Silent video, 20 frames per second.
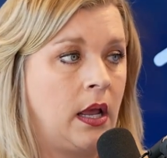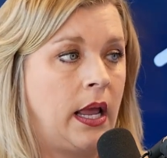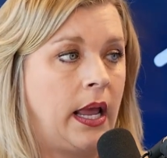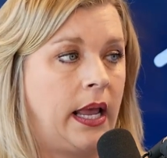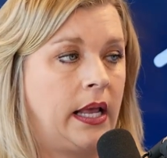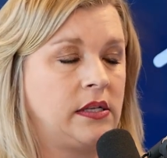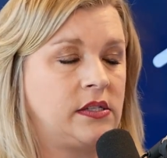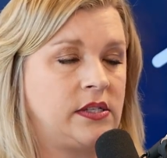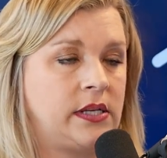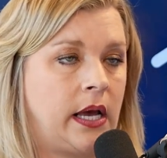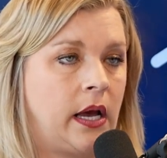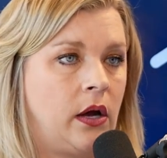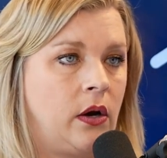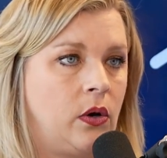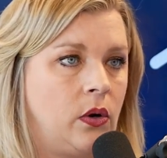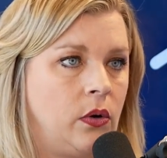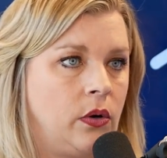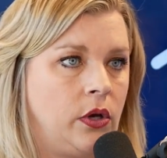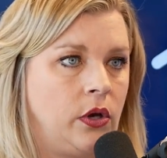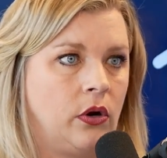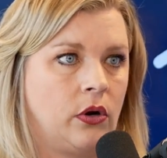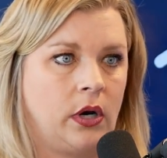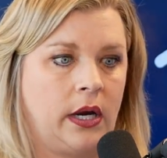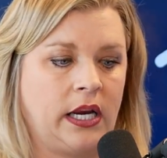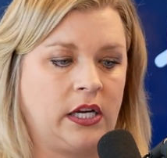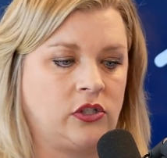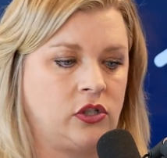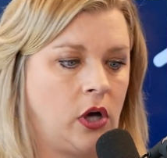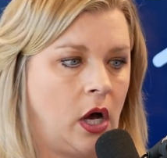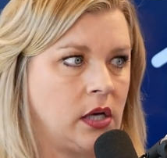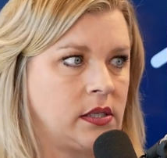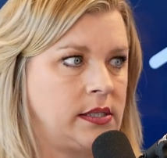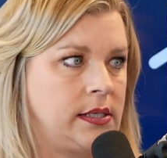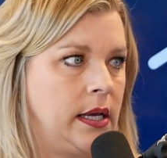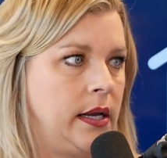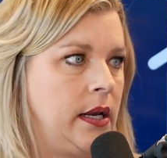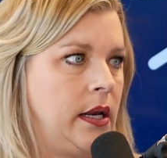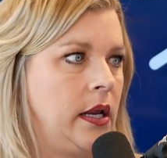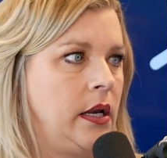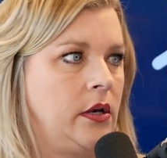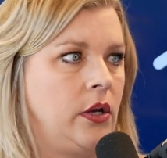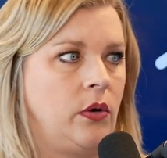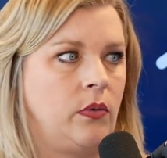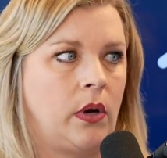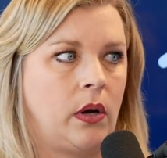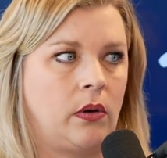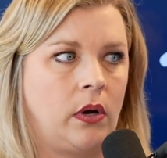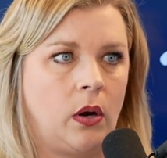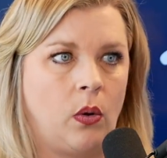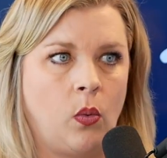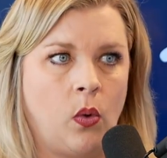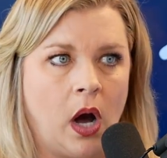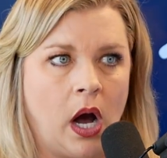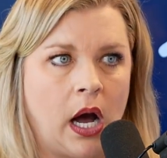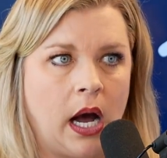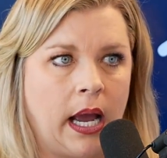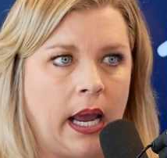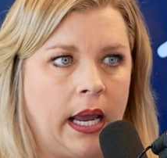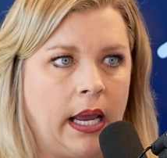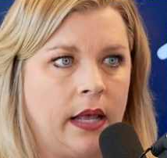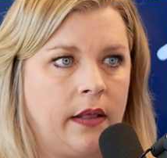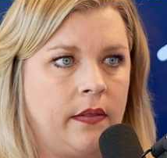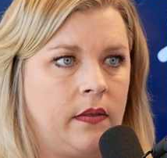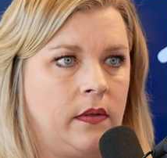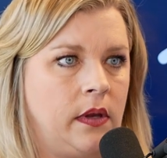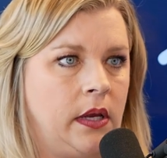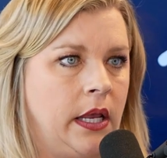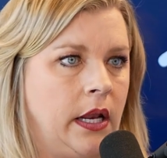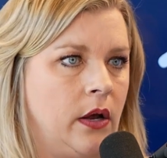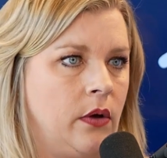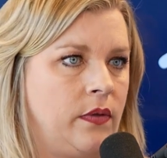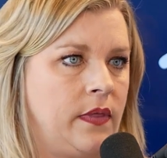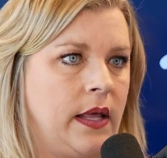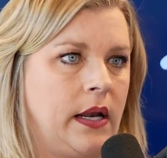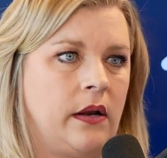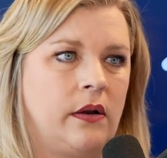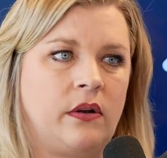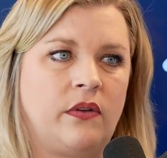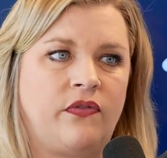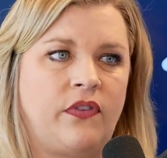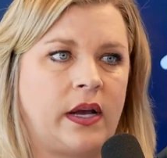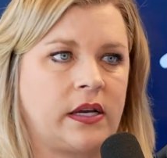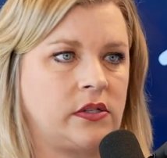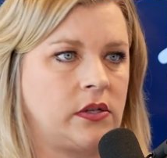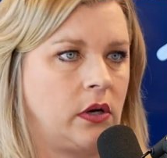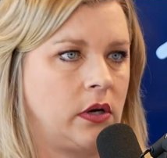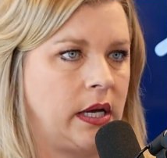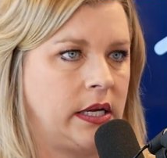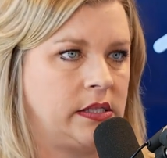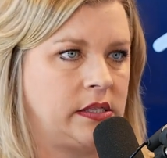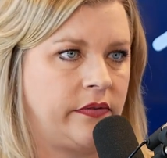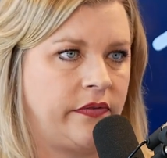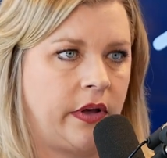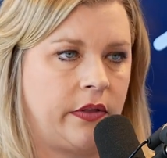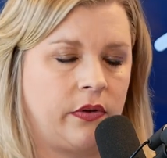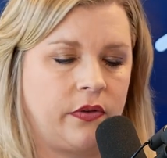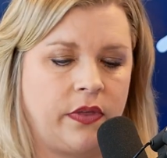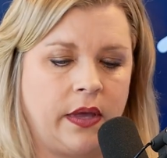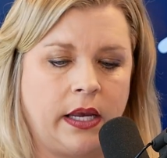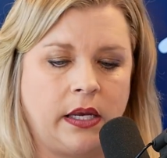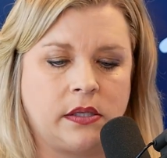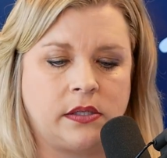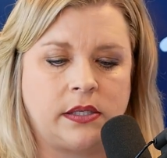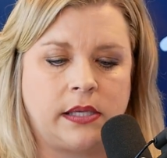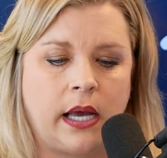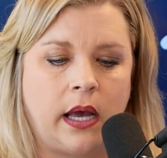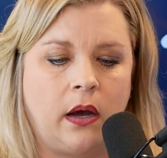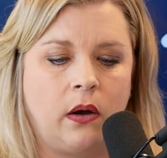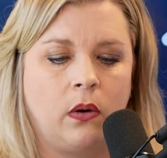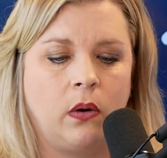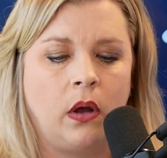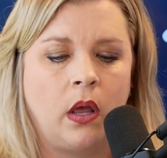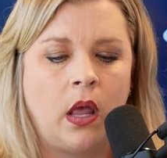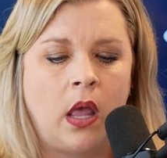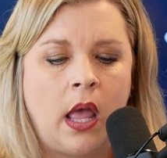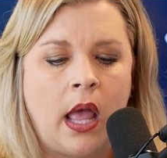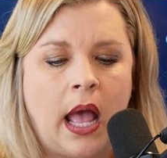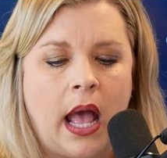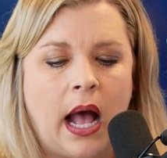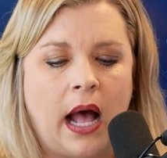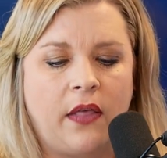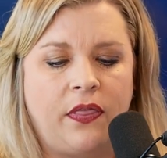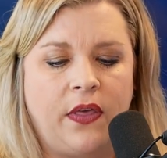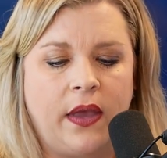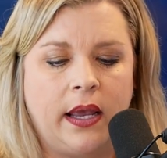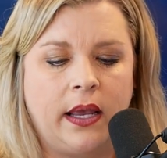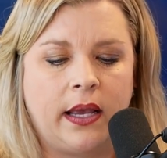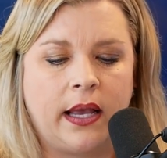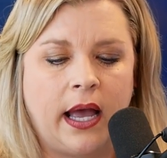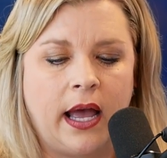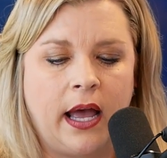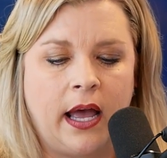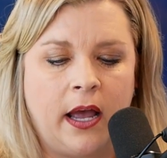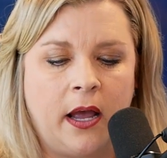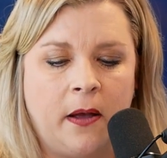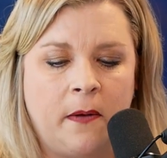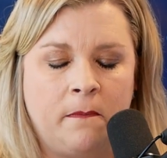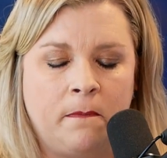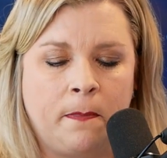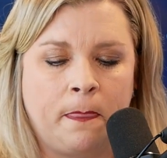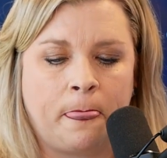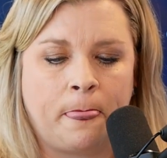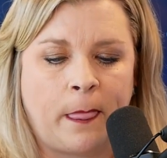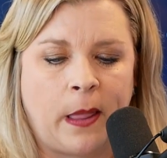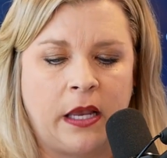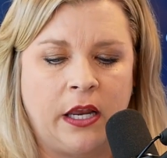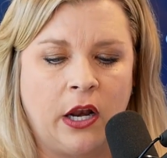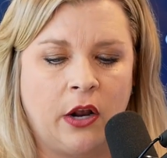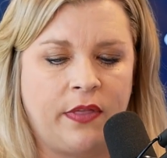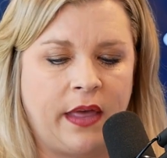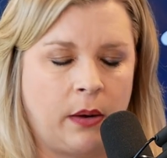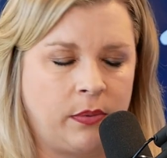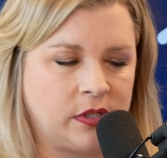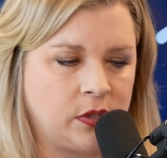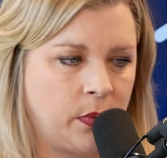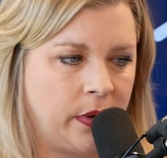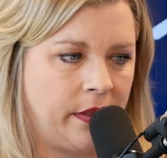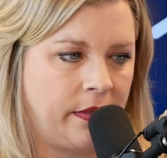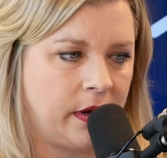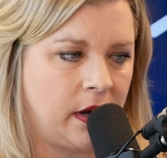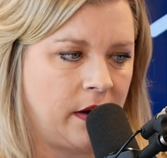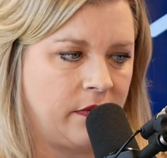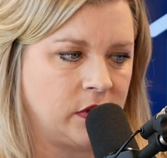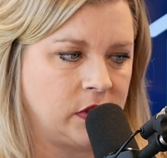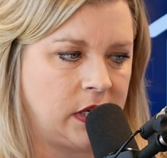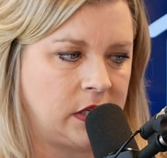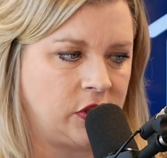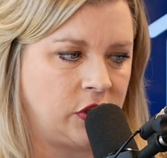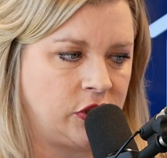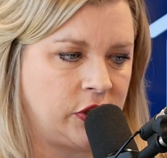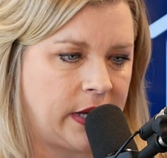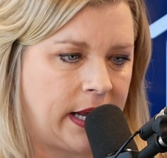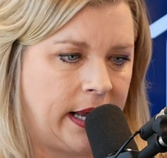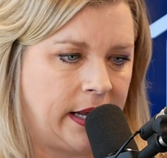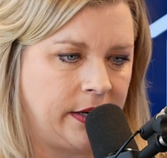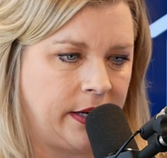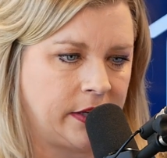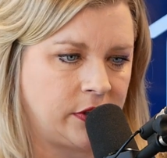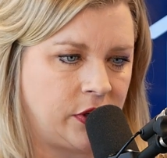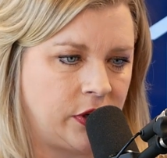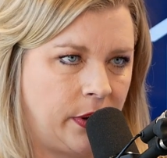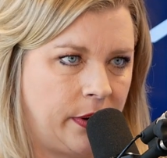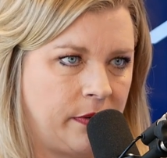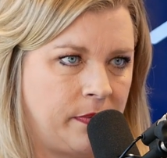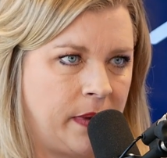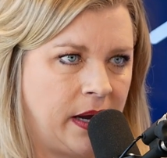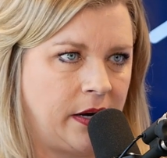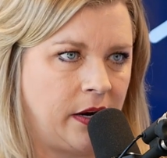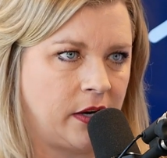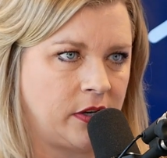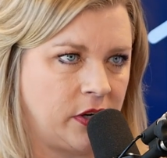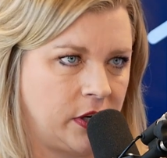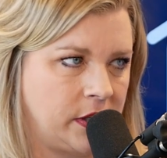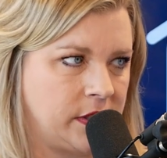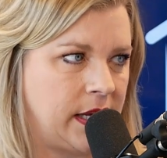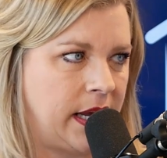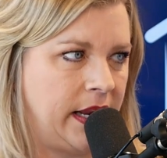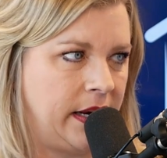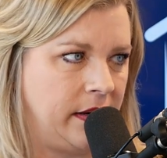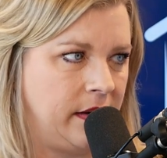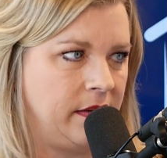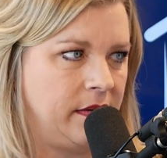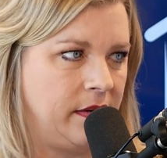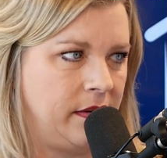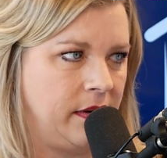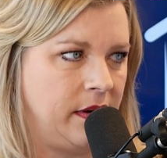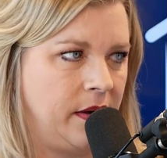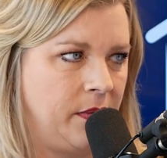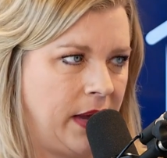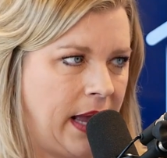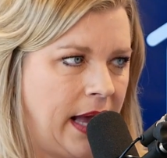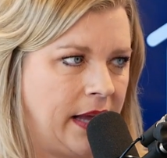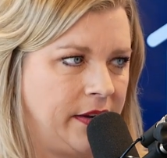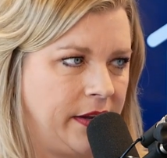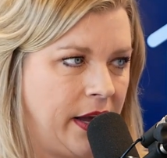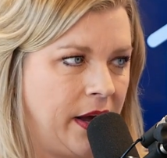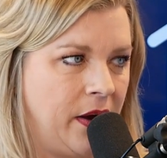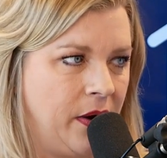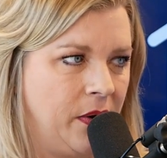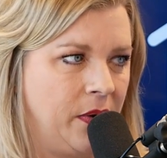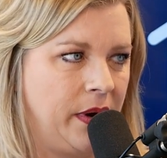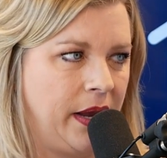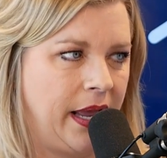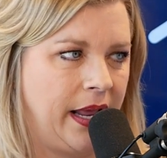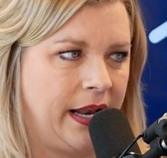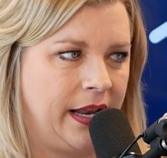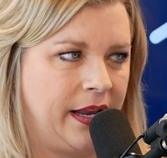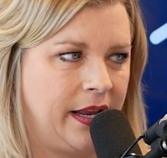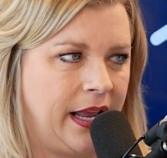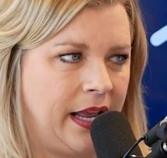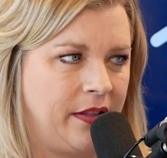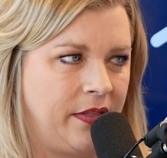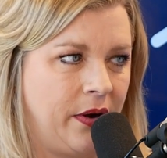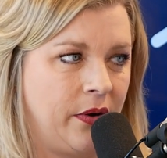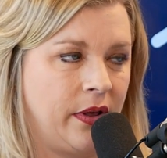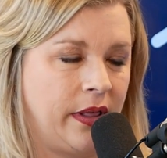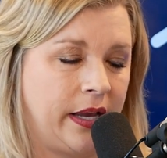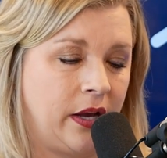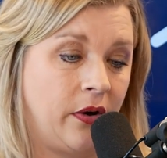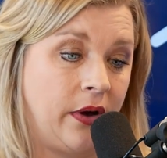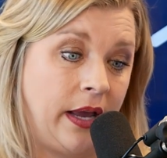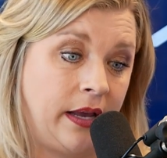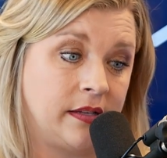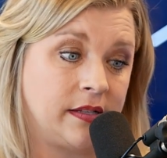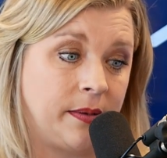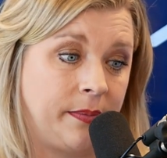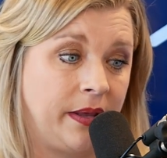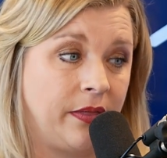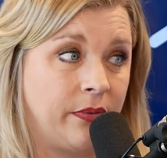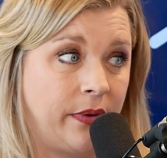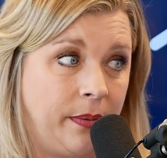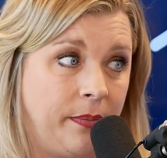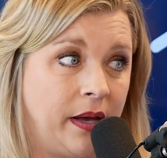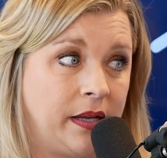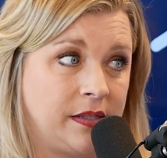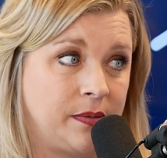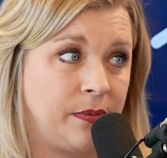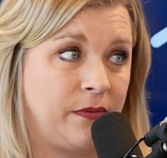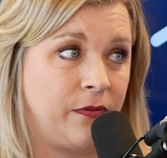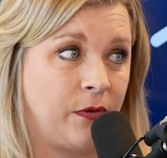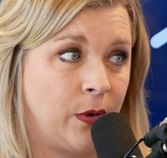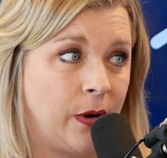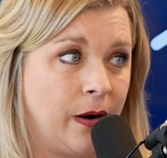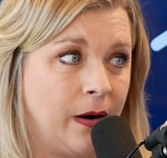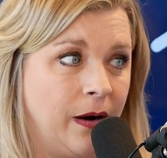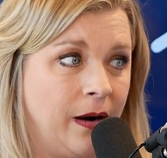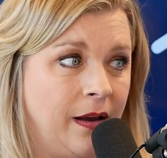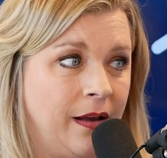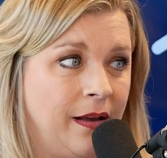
And so you're exhausted and you don't know why. And, then it affects all kinds of other things. So I think, that was one of the conversations I had yesterday with my doctor, because I had to go and they were like, okay, it's gonna be 3 months before